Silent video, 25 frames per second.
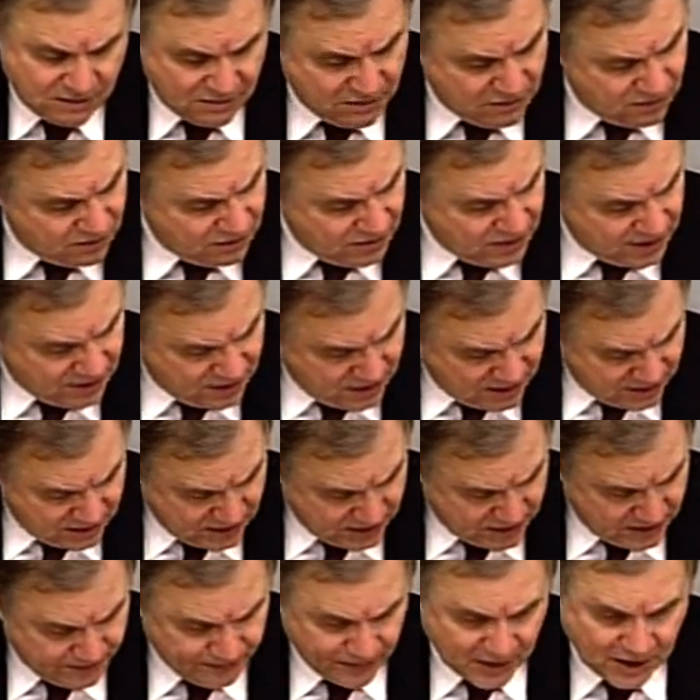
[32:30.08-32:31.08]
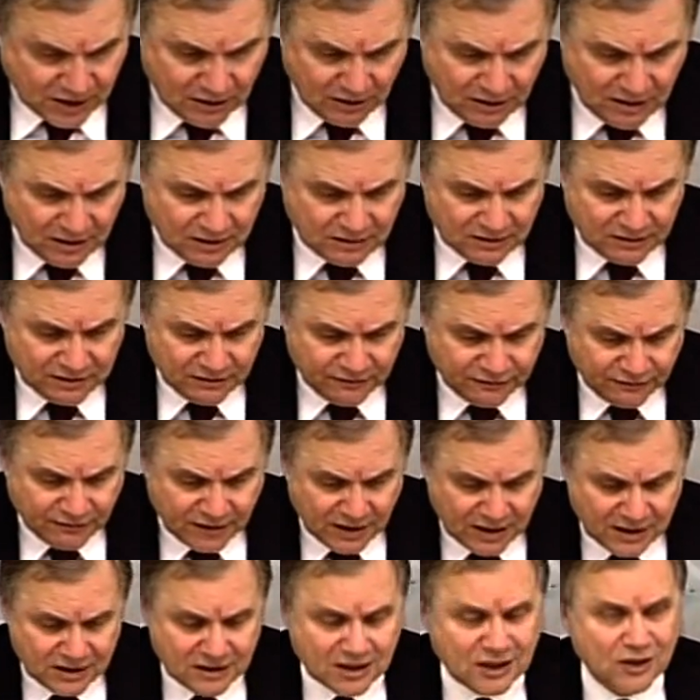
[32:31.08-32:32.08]
with clearly
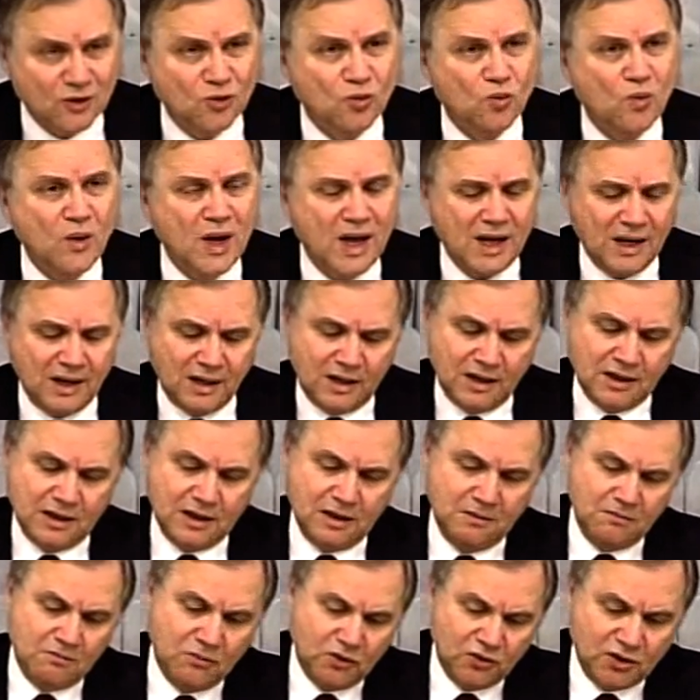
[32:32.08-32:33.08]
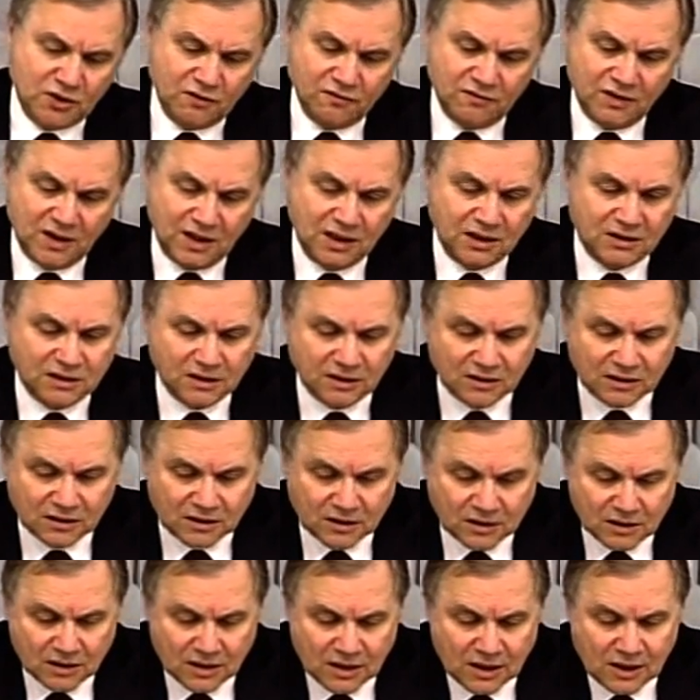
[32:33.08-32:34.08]
defined and well-motivated
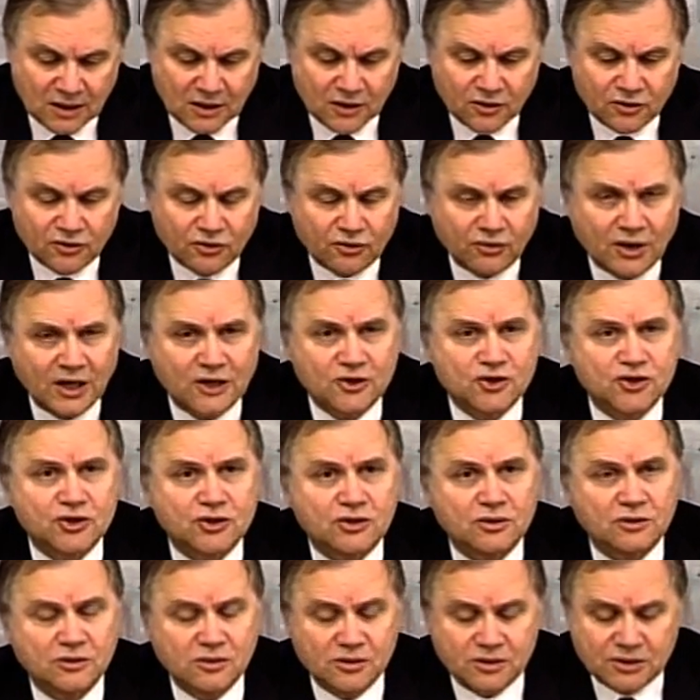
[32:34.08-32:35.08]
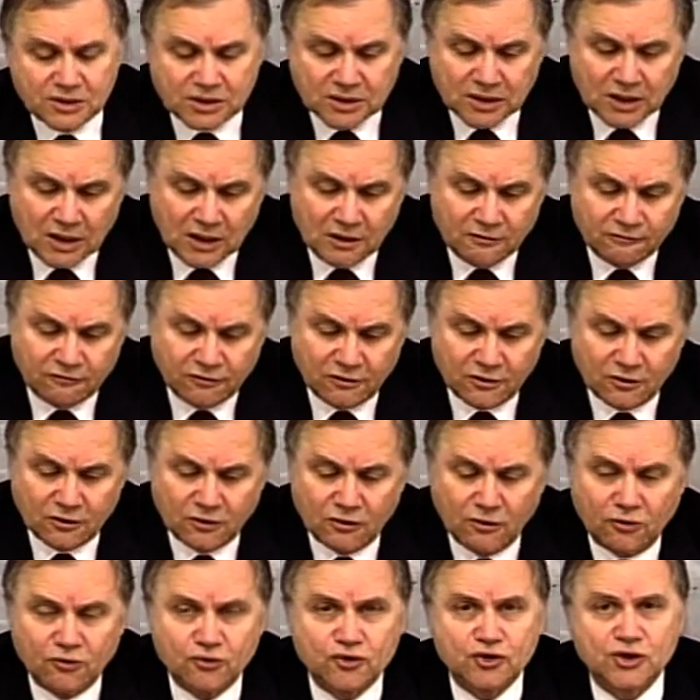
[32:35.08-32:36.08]
thresholds for
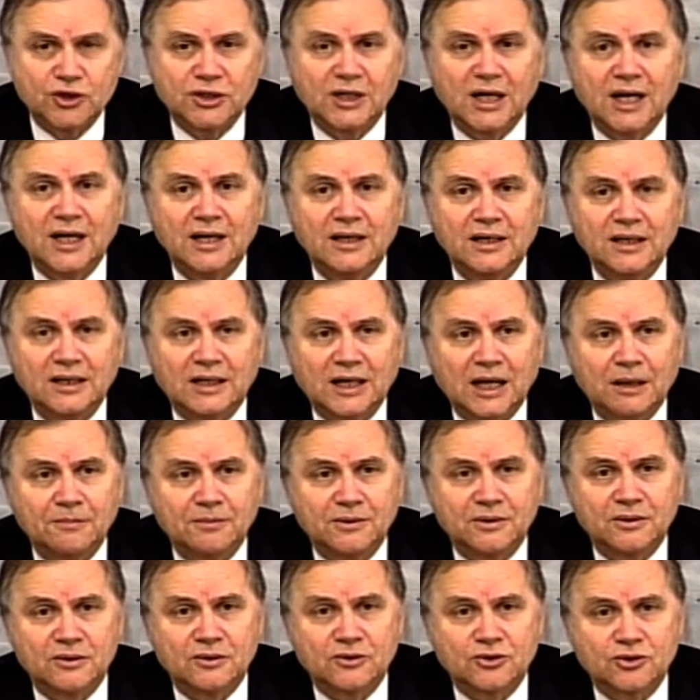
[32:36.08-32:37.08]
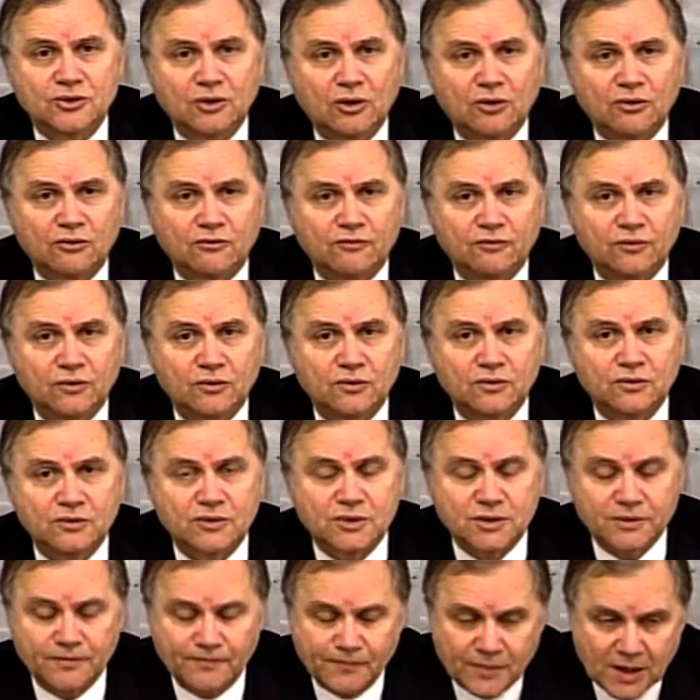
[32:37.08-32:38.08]
gauging any capital
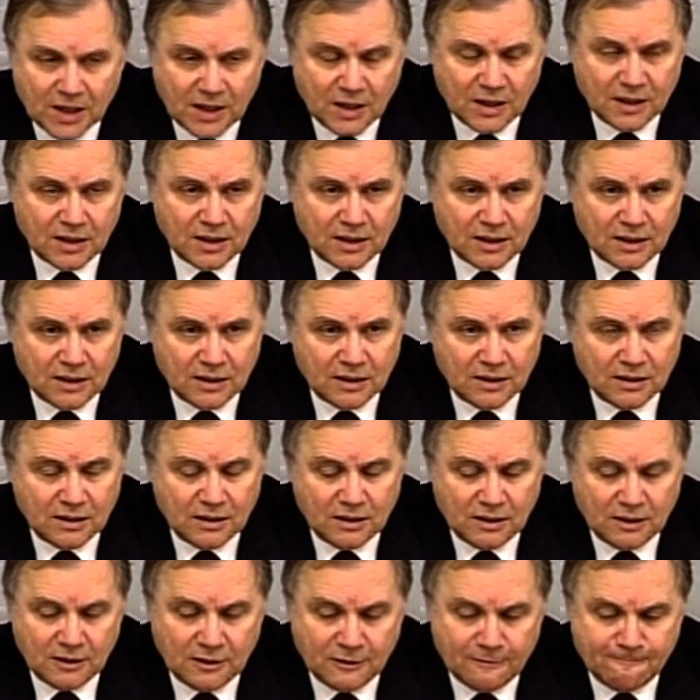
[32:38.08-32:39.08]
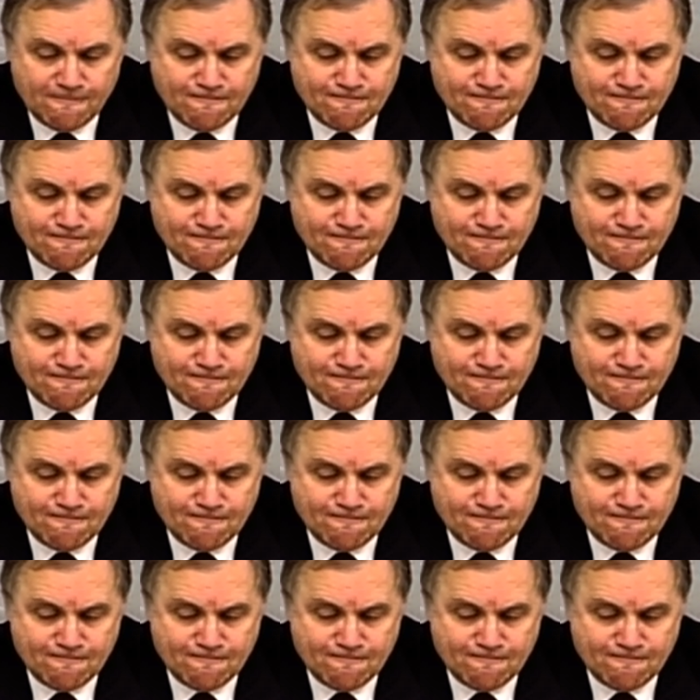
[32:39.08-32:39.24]
shortfalls. As